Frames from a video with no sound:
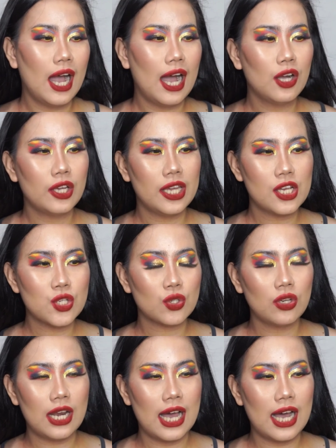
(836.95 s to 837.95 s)
Ang issue
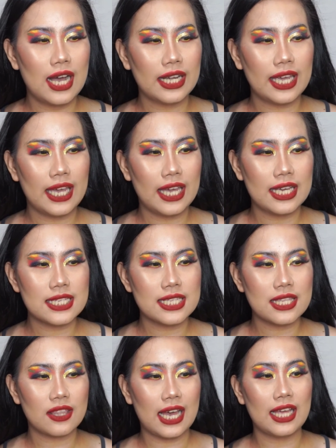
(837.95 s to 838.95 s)
lang
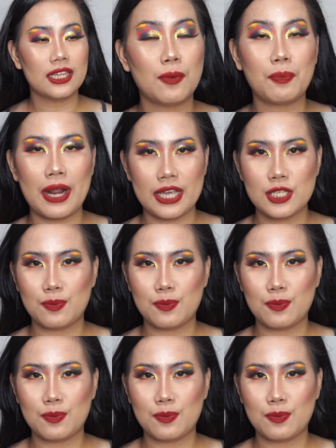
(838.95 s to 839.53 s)
is the price